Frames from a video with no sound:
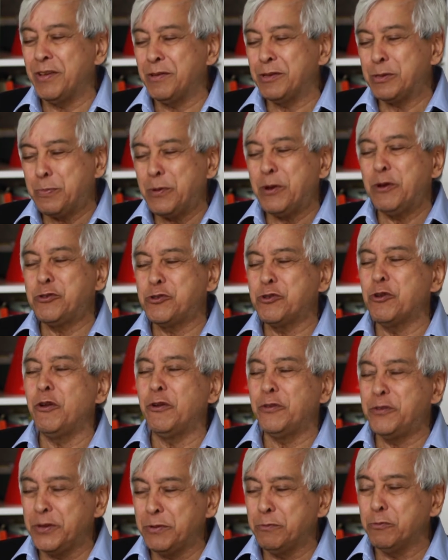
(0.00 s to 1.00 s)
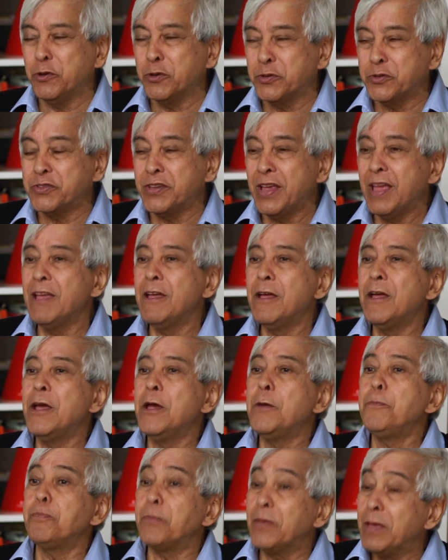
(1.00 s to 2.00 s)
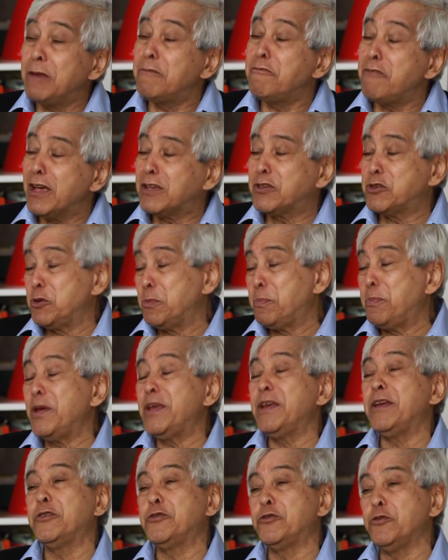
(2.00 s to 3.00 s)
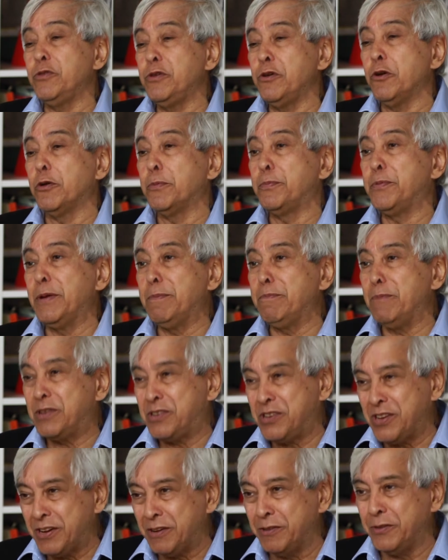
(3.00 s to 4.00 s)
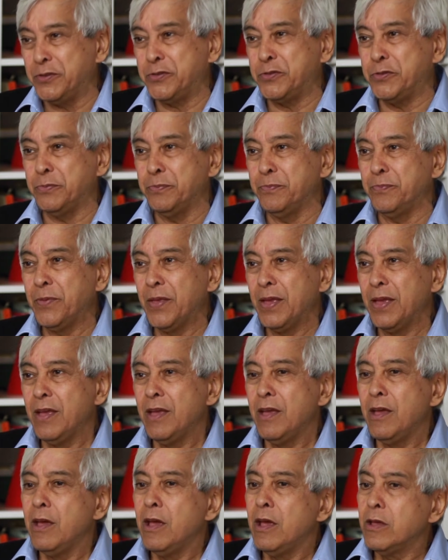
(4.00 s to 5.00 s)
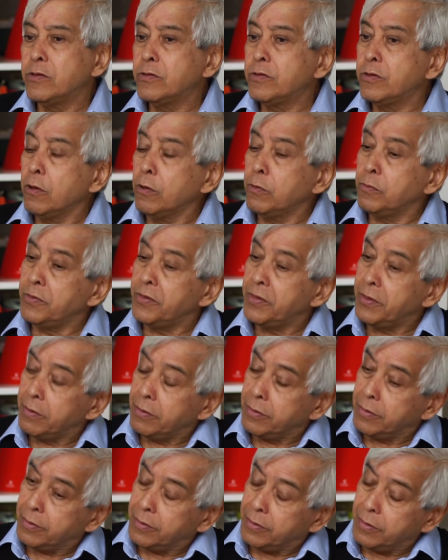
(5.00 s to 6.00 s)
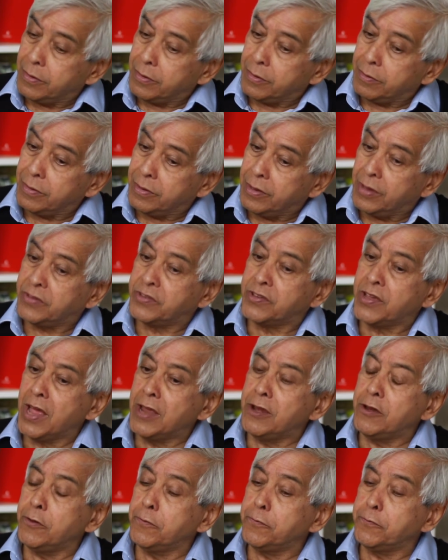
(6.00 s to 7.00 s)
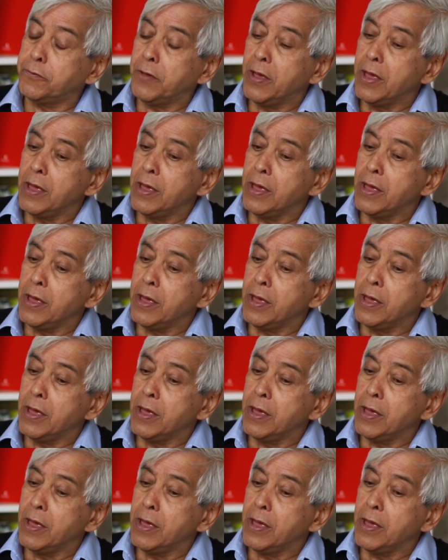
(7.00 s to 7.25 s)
spirituality was in fact superior to European materialism. So this kind of